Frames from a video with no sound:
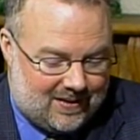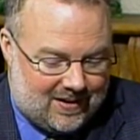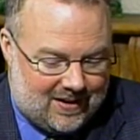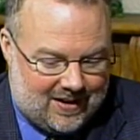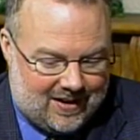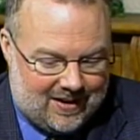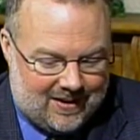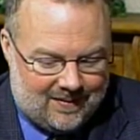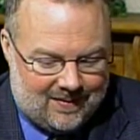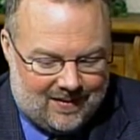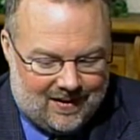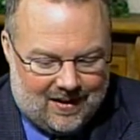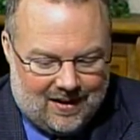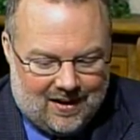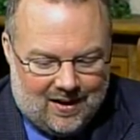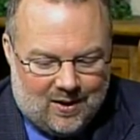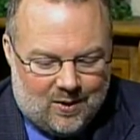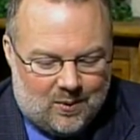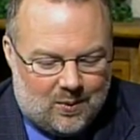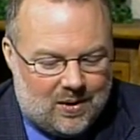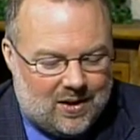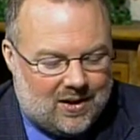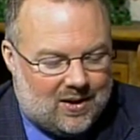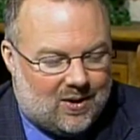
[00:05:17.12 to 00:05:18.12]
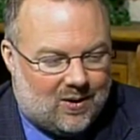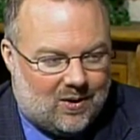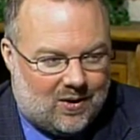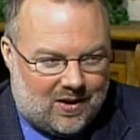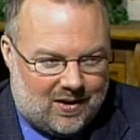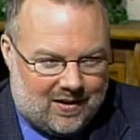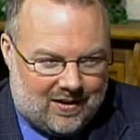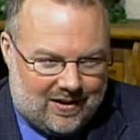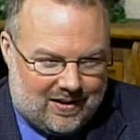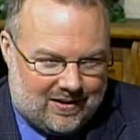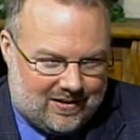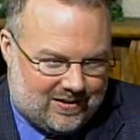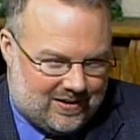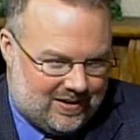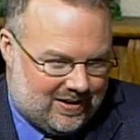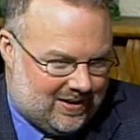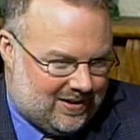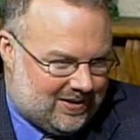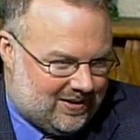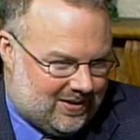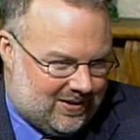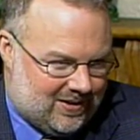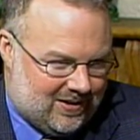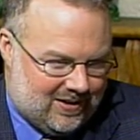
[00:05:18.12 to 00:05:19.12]
Okay? We know all these
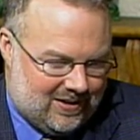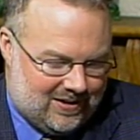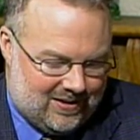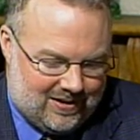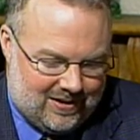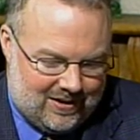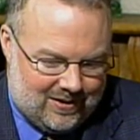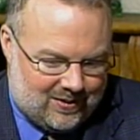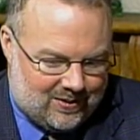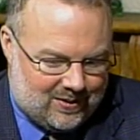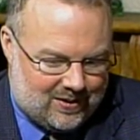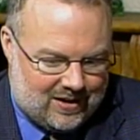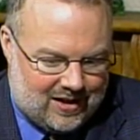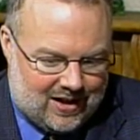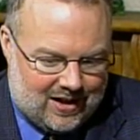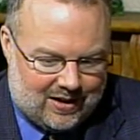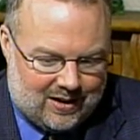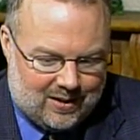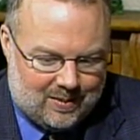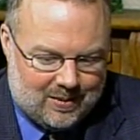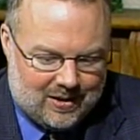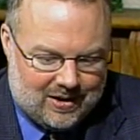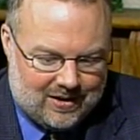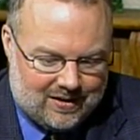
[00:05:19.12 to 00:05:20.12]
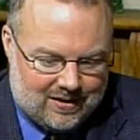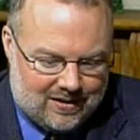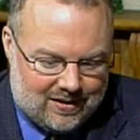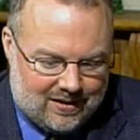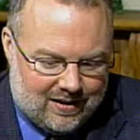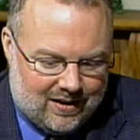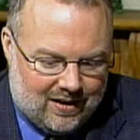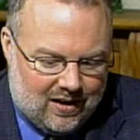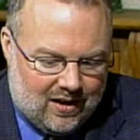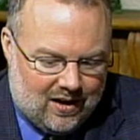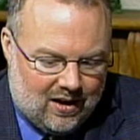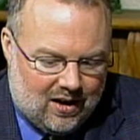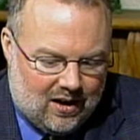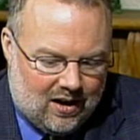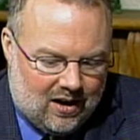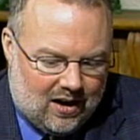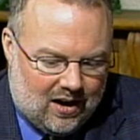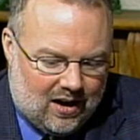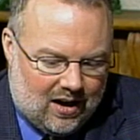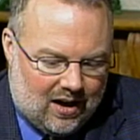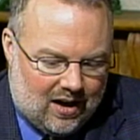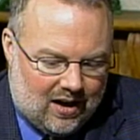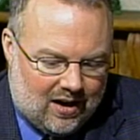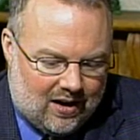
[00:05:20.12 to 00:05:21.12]
things. All these things are documented.
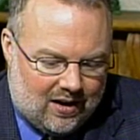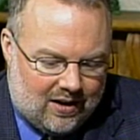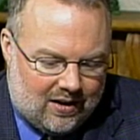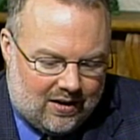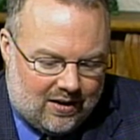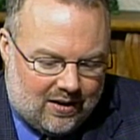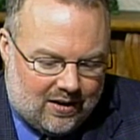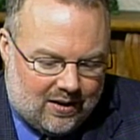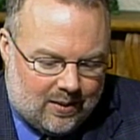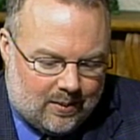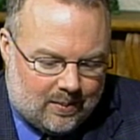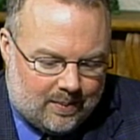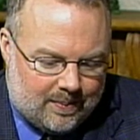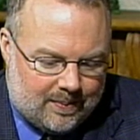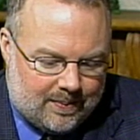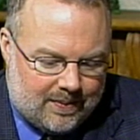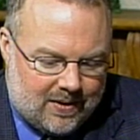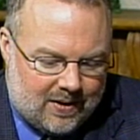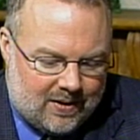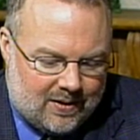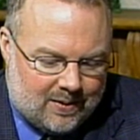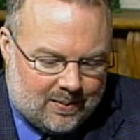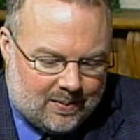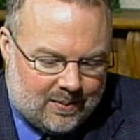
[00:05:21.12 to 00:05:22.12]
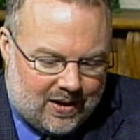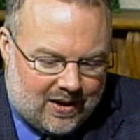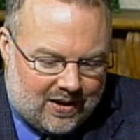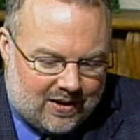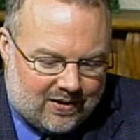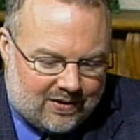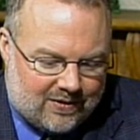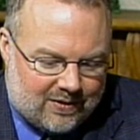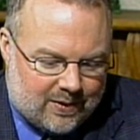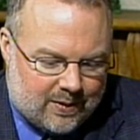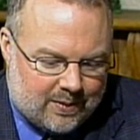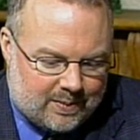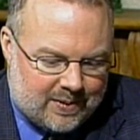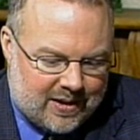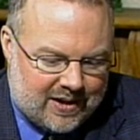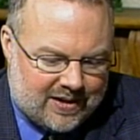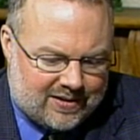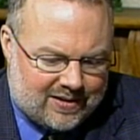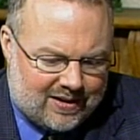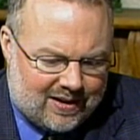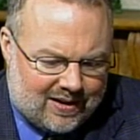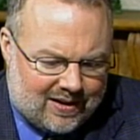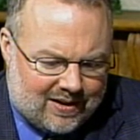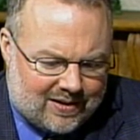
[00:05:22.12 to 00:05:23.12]
And the demographer
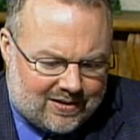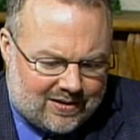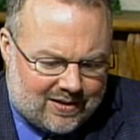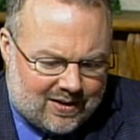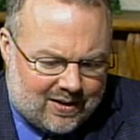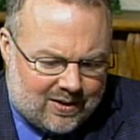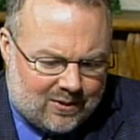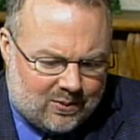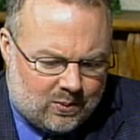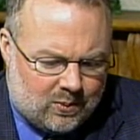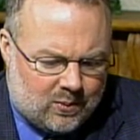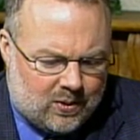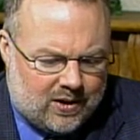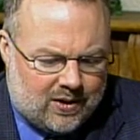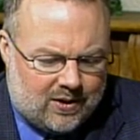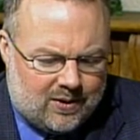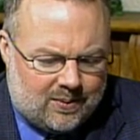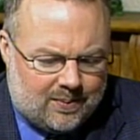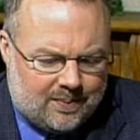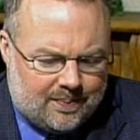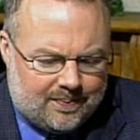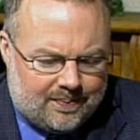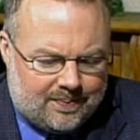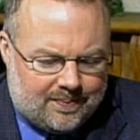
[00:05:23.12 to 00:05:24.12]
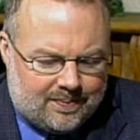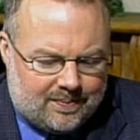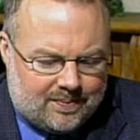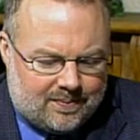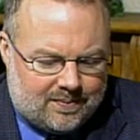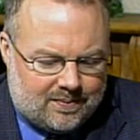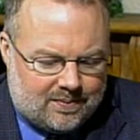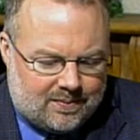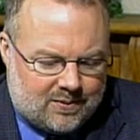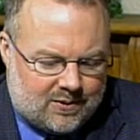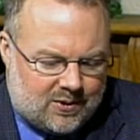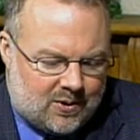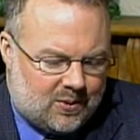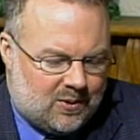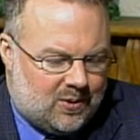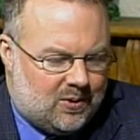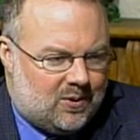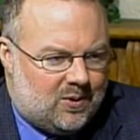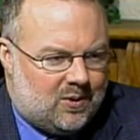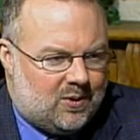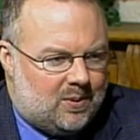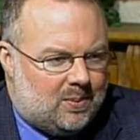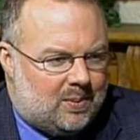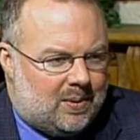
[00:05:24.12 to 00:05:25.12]
basically said, well, so
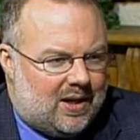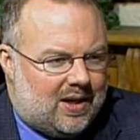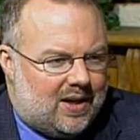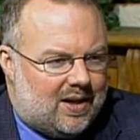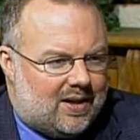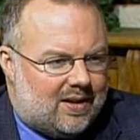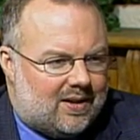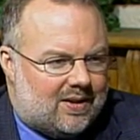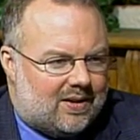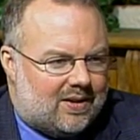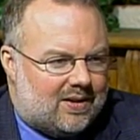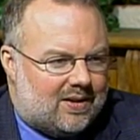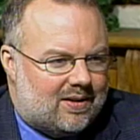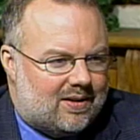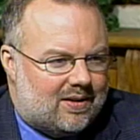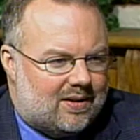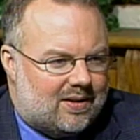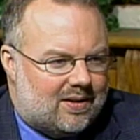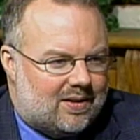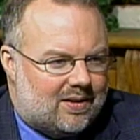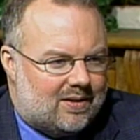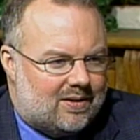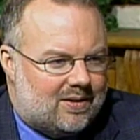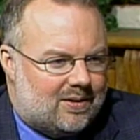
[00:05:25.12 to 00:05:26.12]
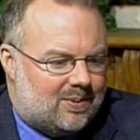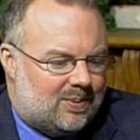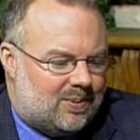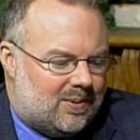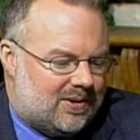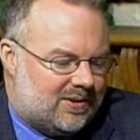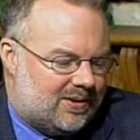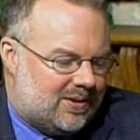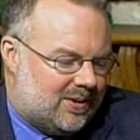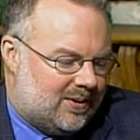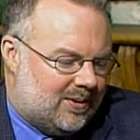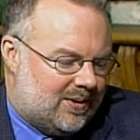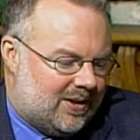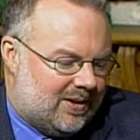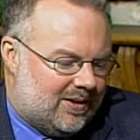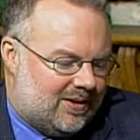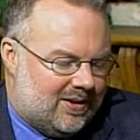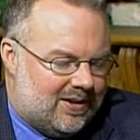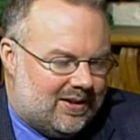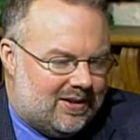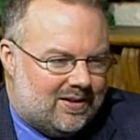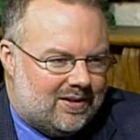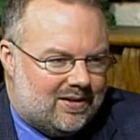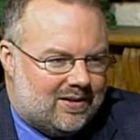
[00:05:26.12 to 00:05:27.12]
you do the math. This is what's going
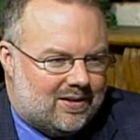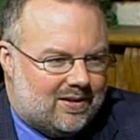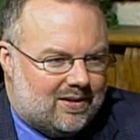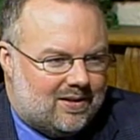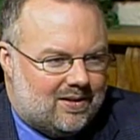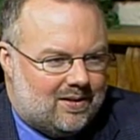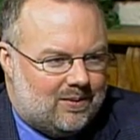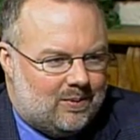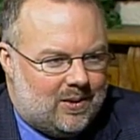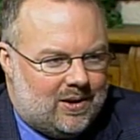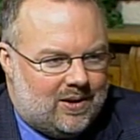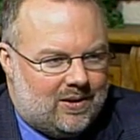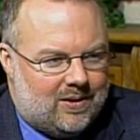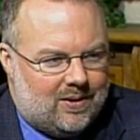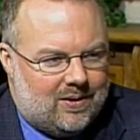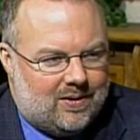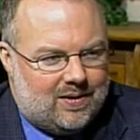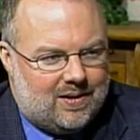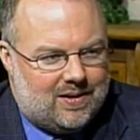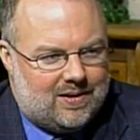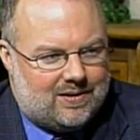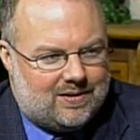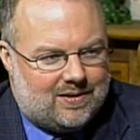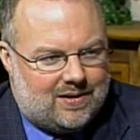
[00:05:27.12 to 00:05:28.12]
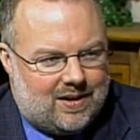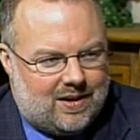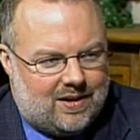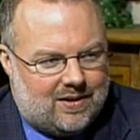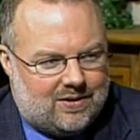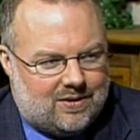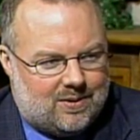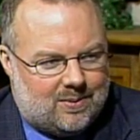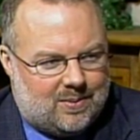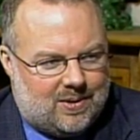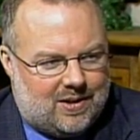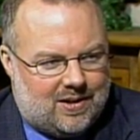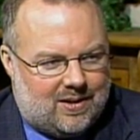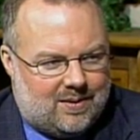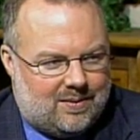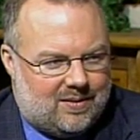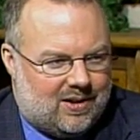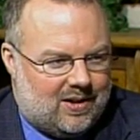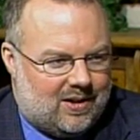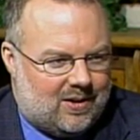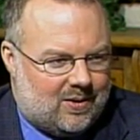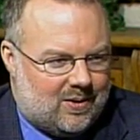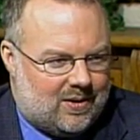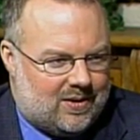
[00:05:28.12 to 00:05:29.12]
on. We know these states are
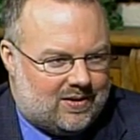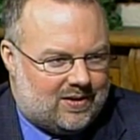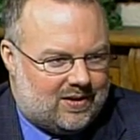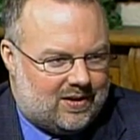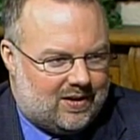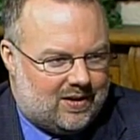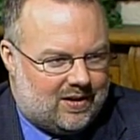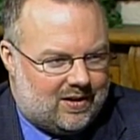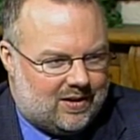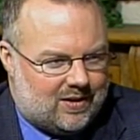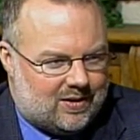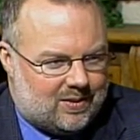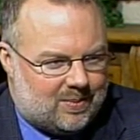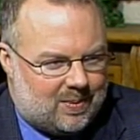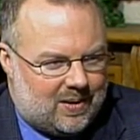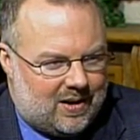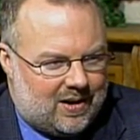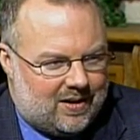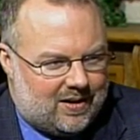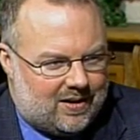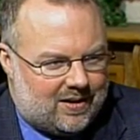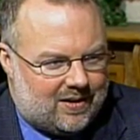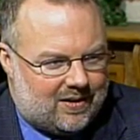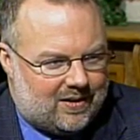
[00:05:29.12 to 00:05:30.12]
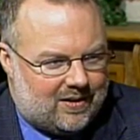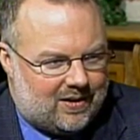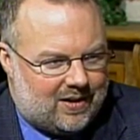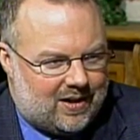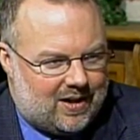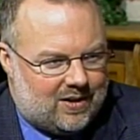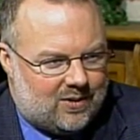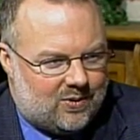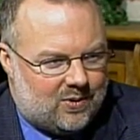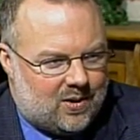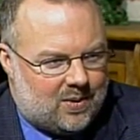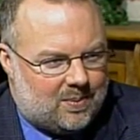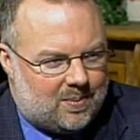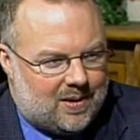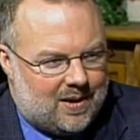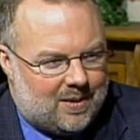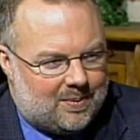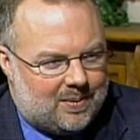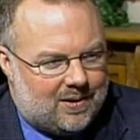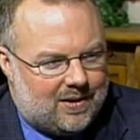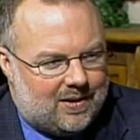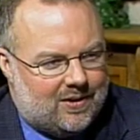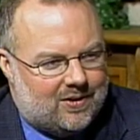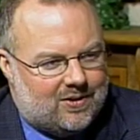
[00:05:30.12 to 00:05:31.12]
becoming increasingly Hispanic in their K-12
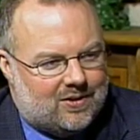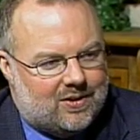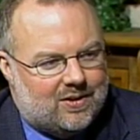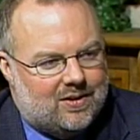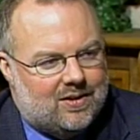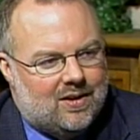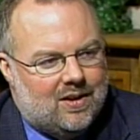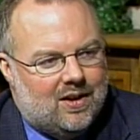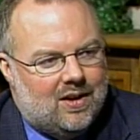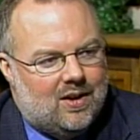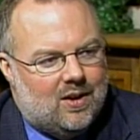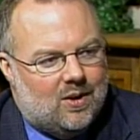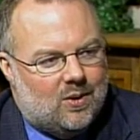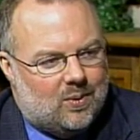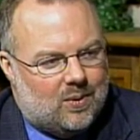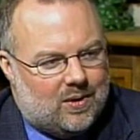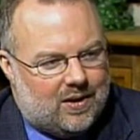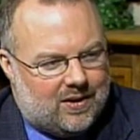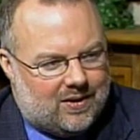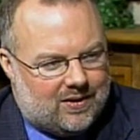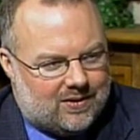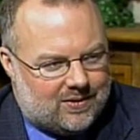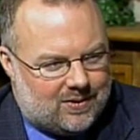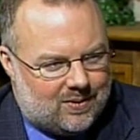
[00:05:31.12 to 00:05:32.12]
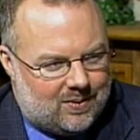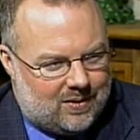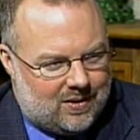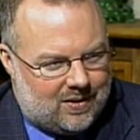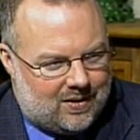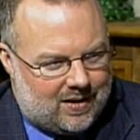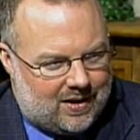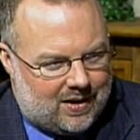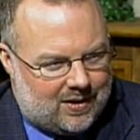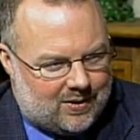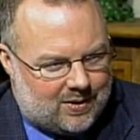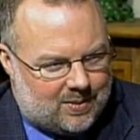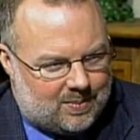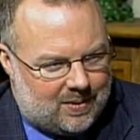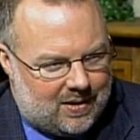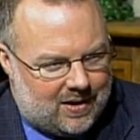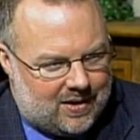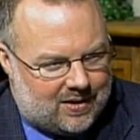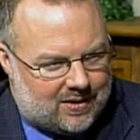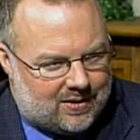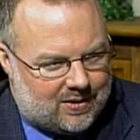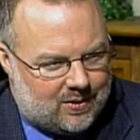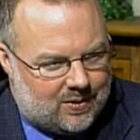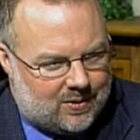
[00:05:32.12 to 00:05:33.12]
population. We also know how
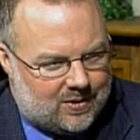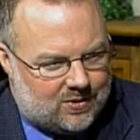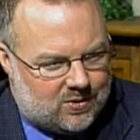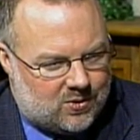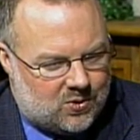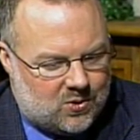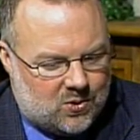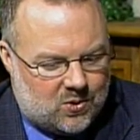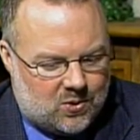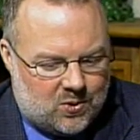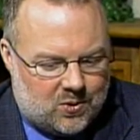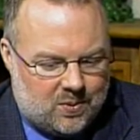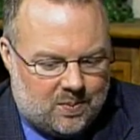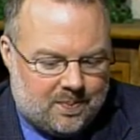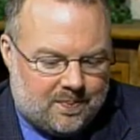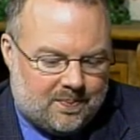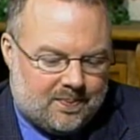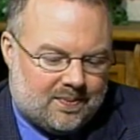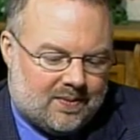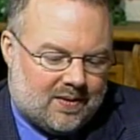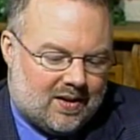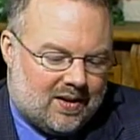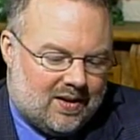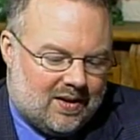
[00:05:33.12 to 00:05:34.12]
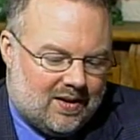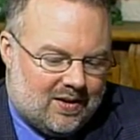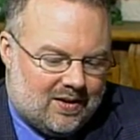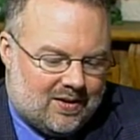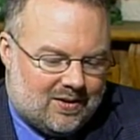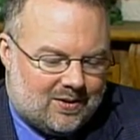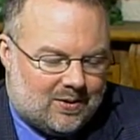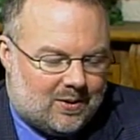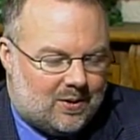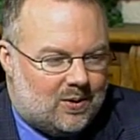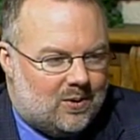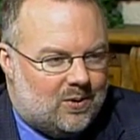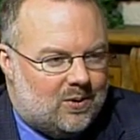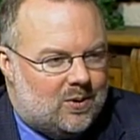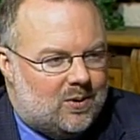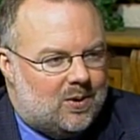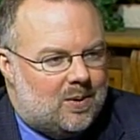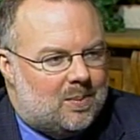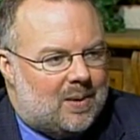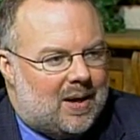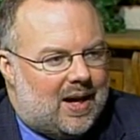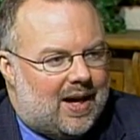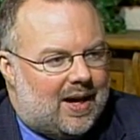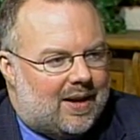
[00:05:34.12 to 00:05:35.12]
Hispanics do in school, so you do
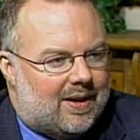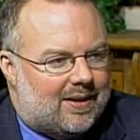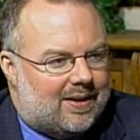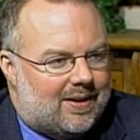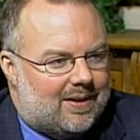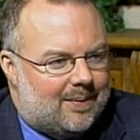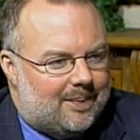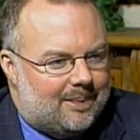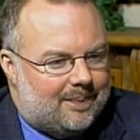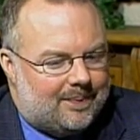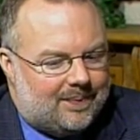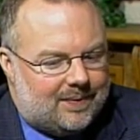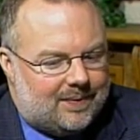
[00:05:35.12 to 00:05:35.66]
the math.